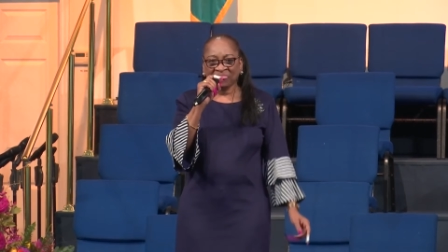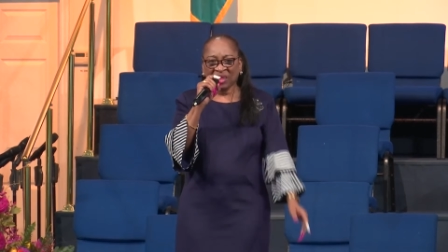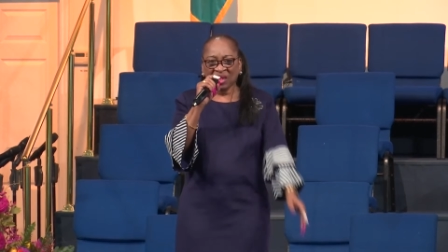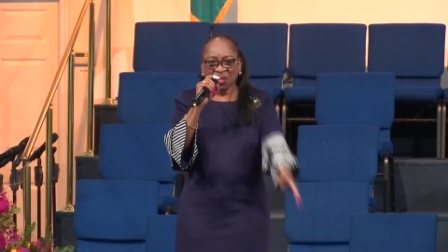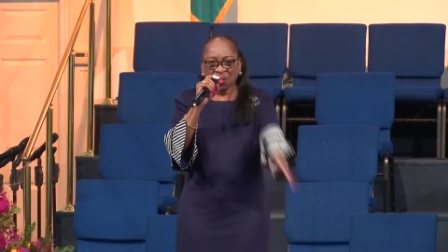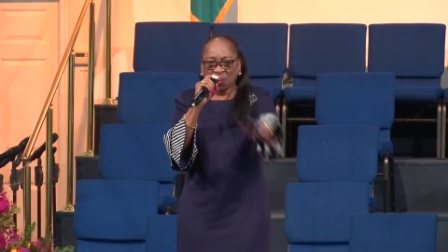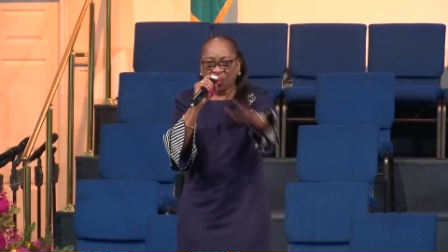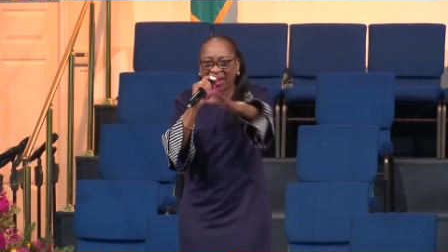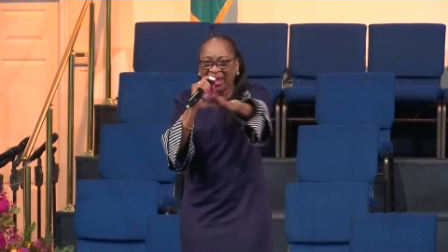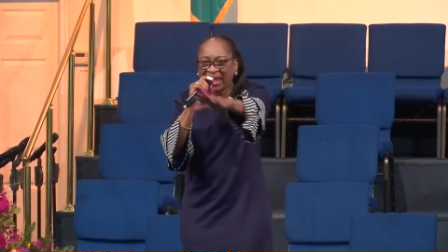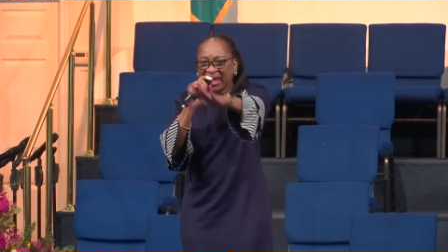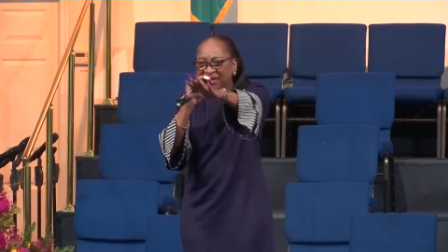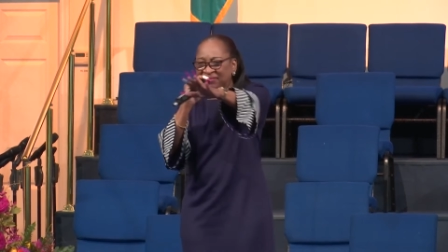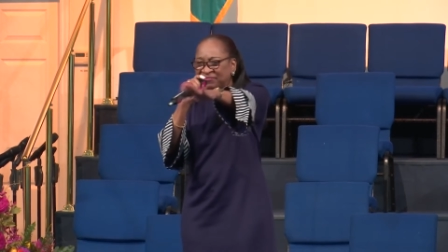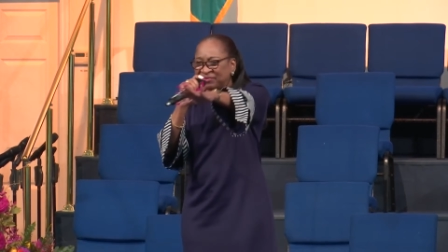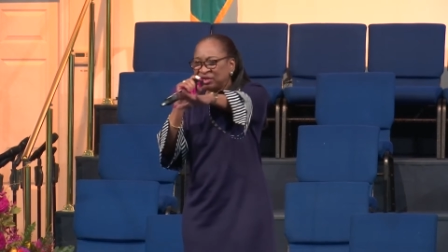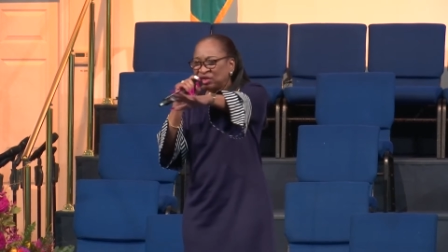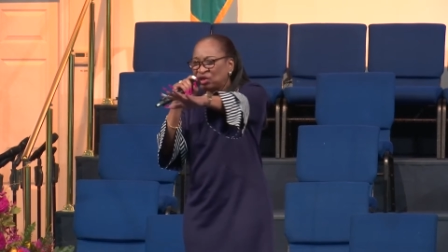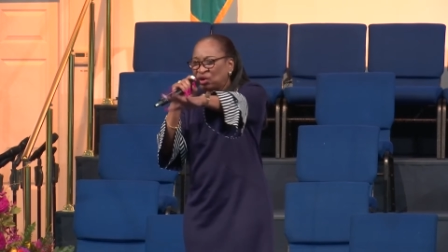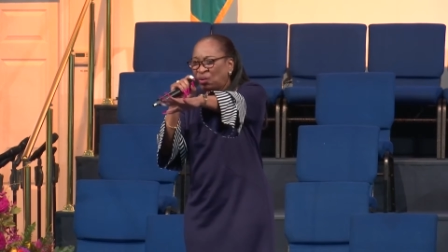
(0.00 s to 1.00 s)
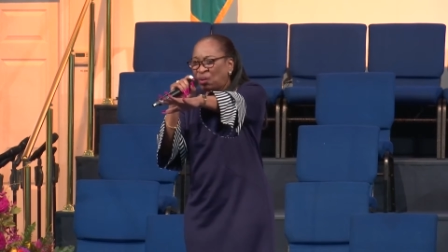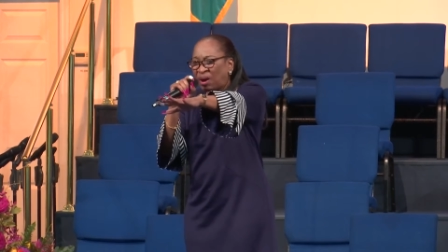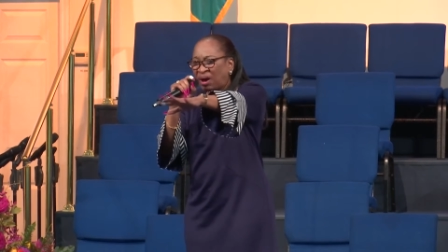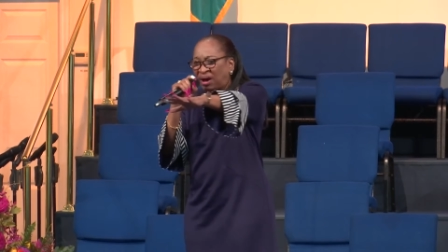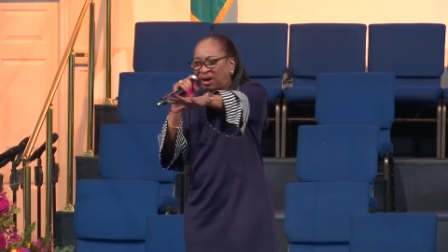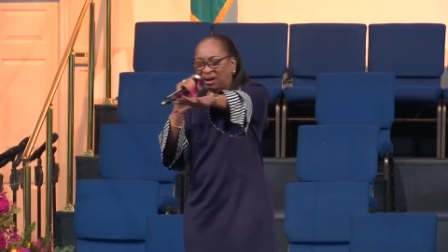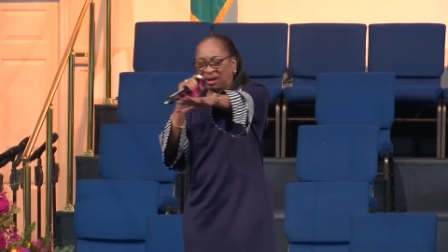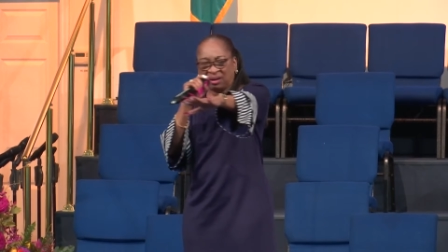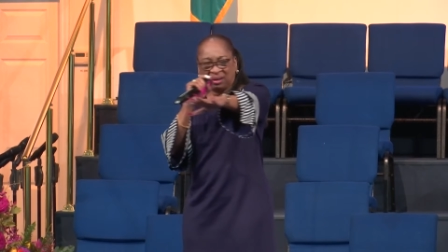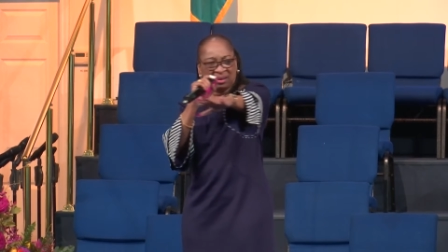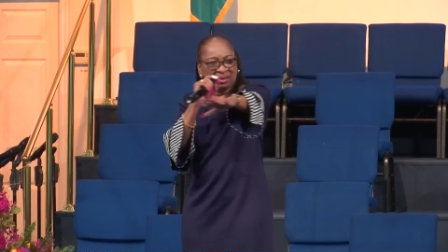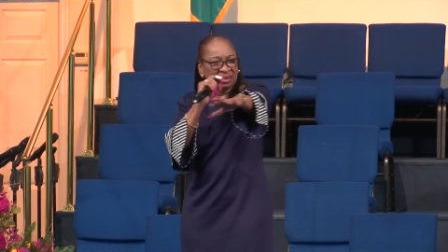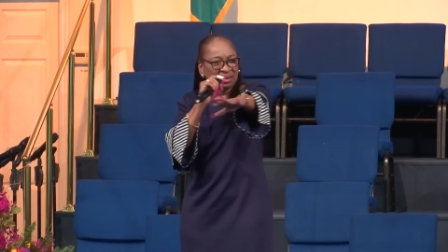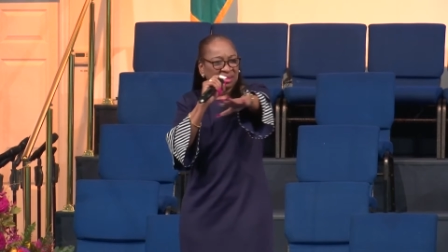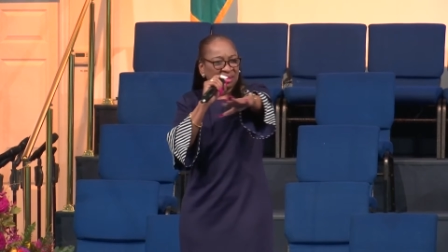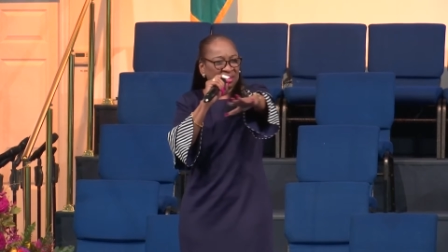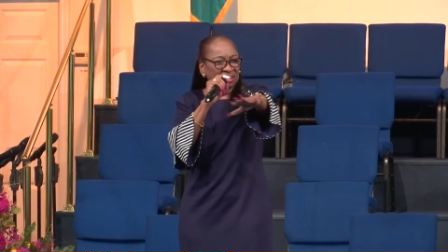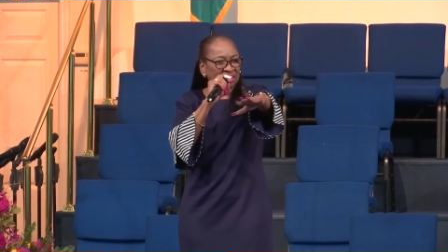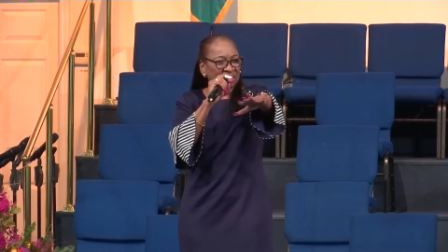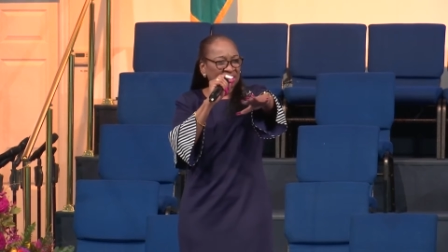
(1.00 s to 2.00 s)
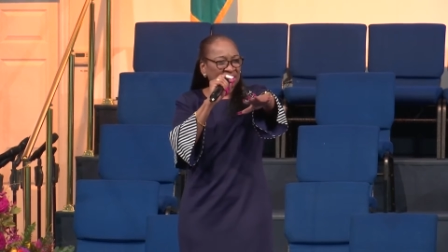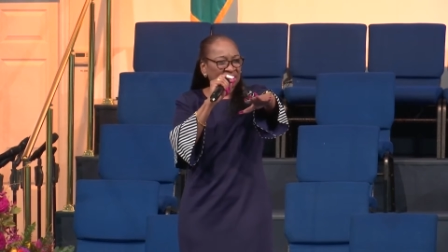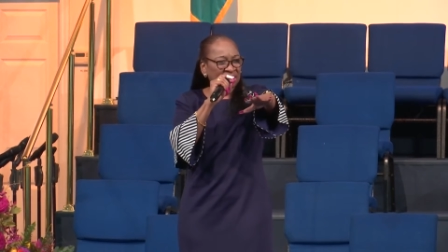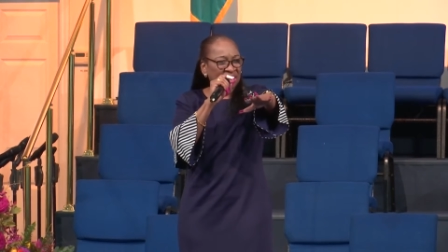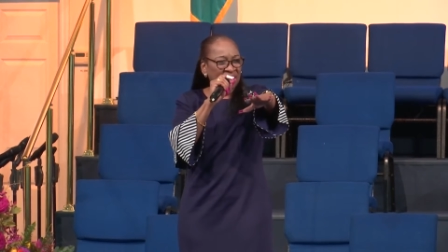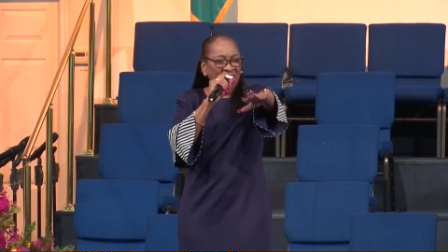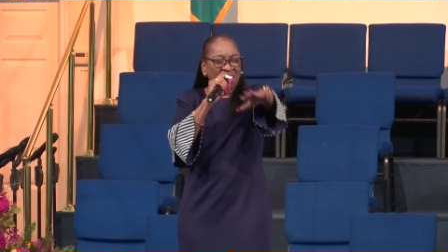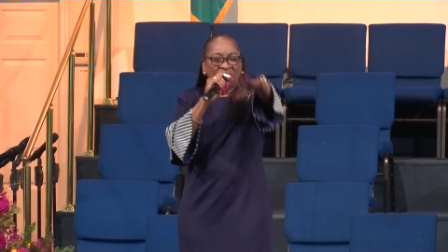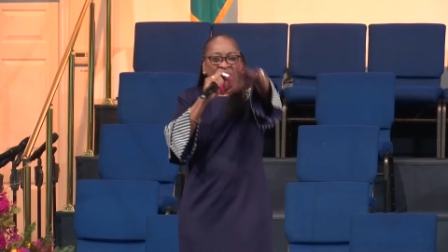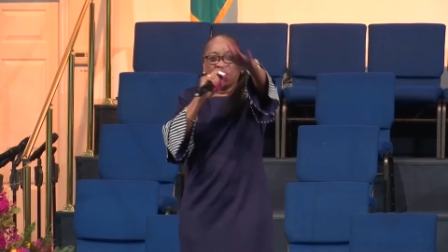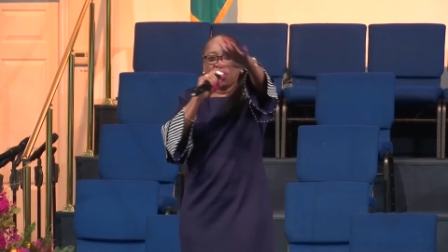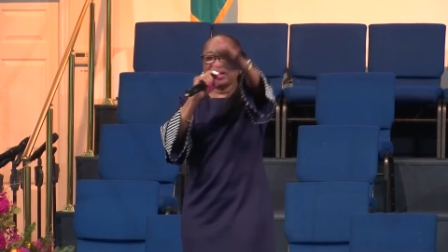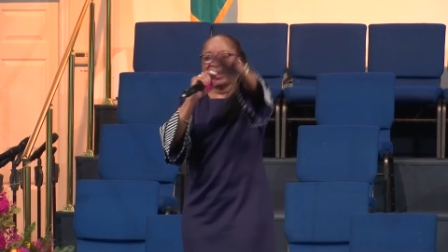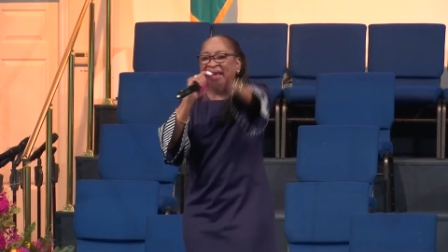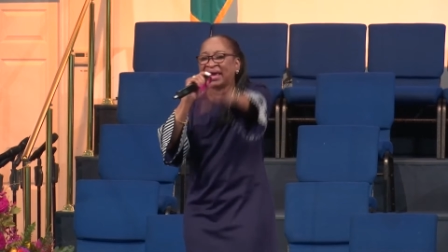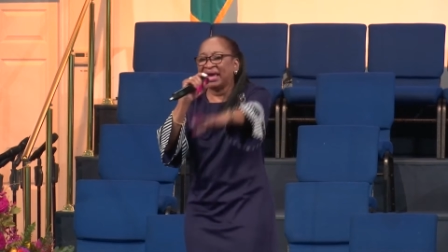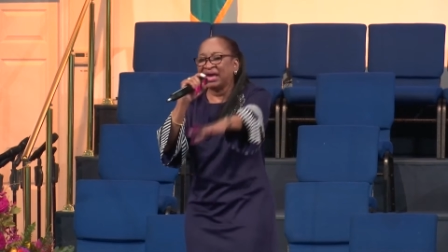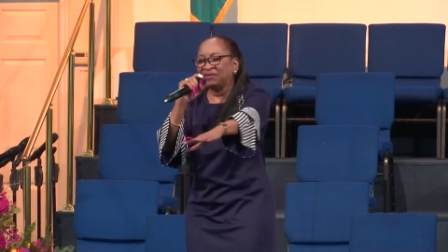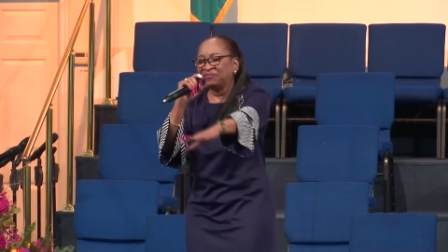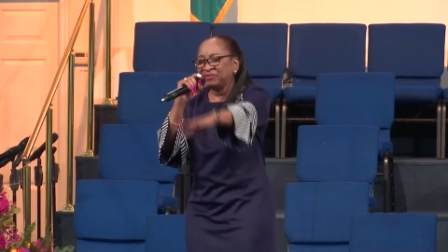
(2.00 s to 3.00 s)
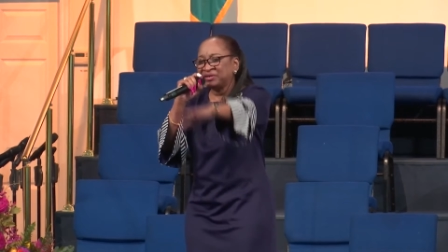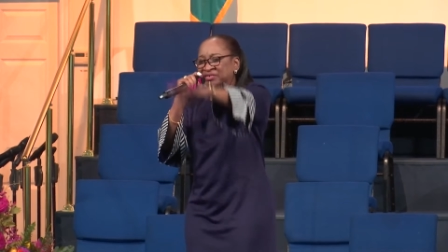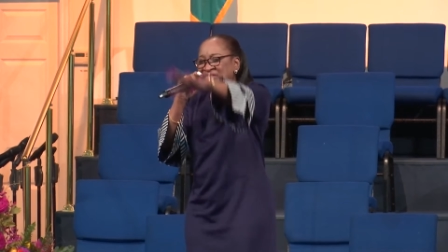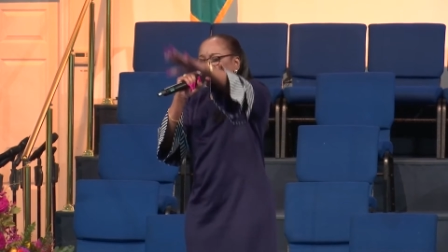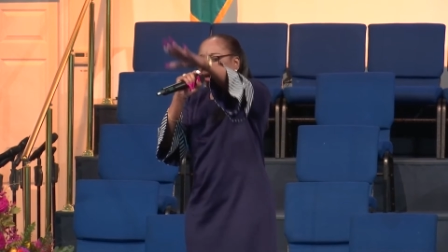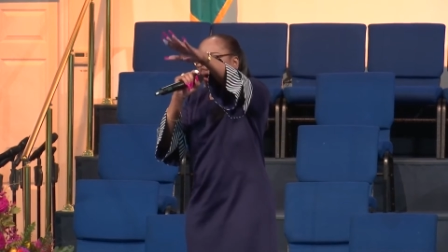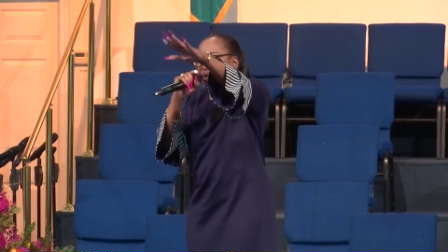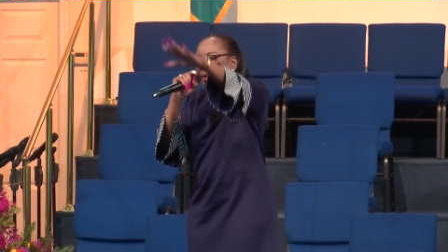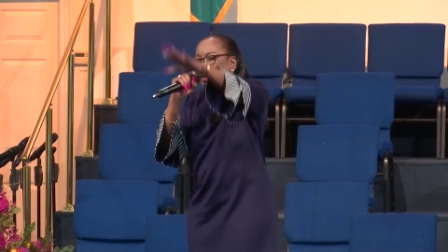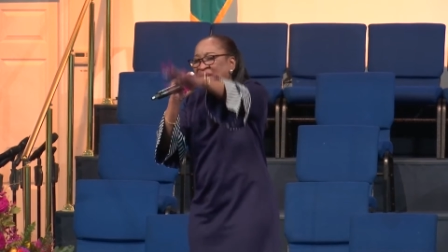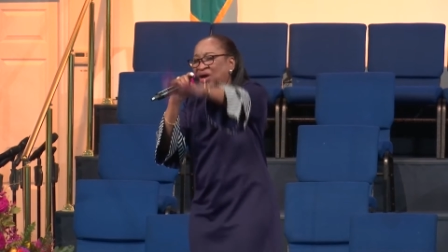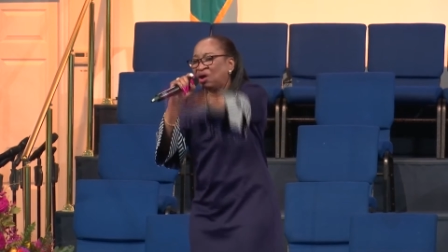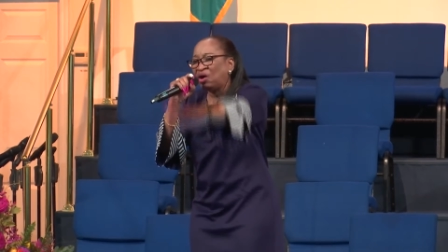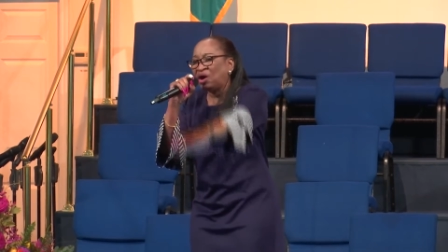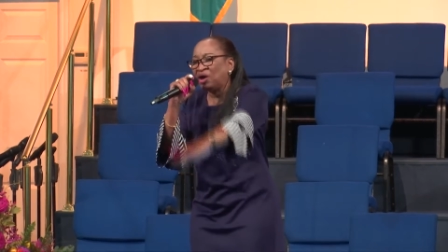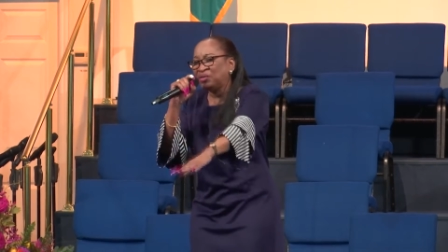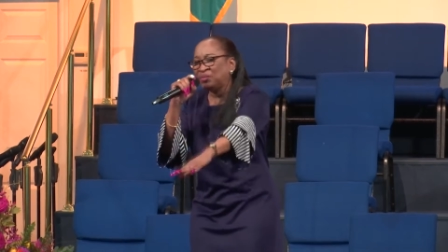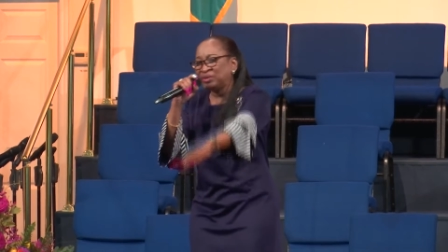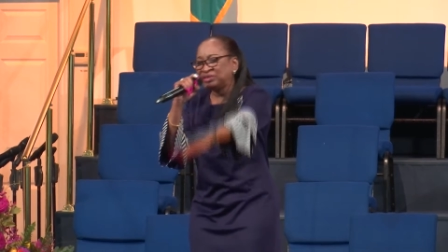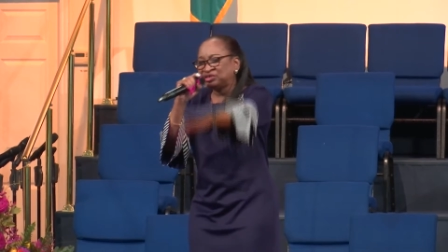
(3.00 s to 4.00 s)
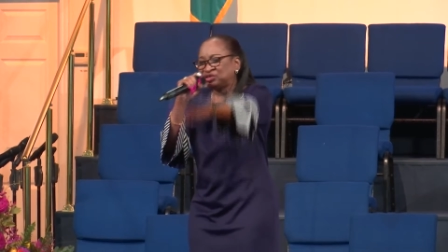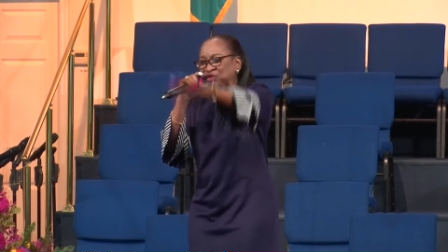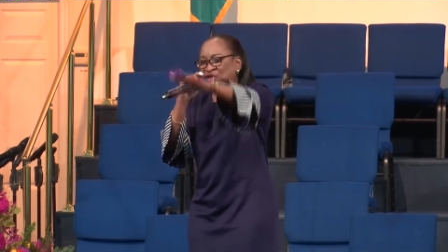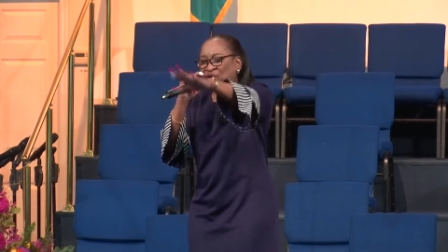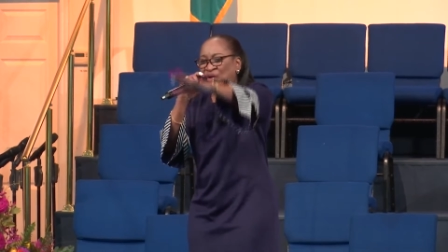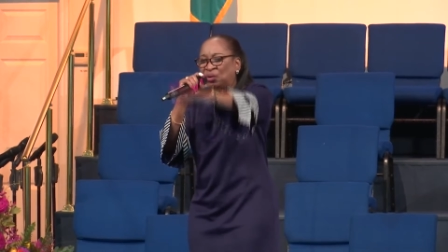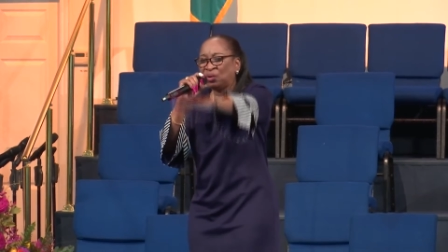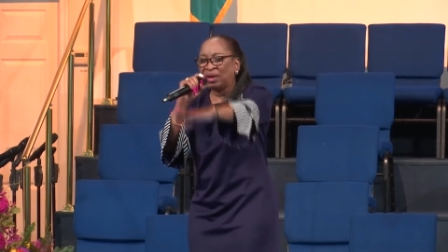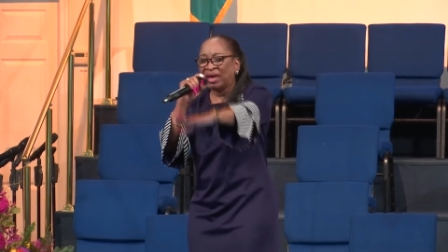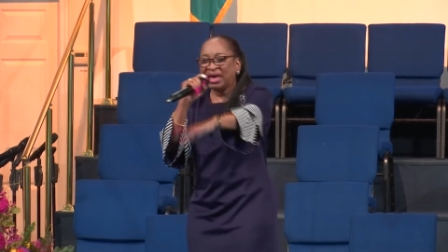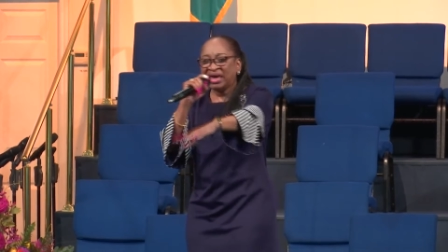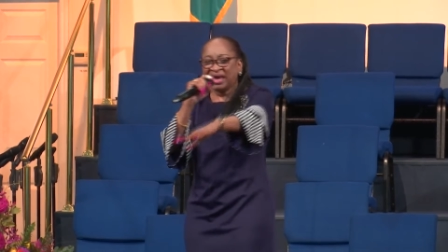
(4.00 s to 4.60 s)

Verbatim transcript: Wherever you are, whatever is going on with you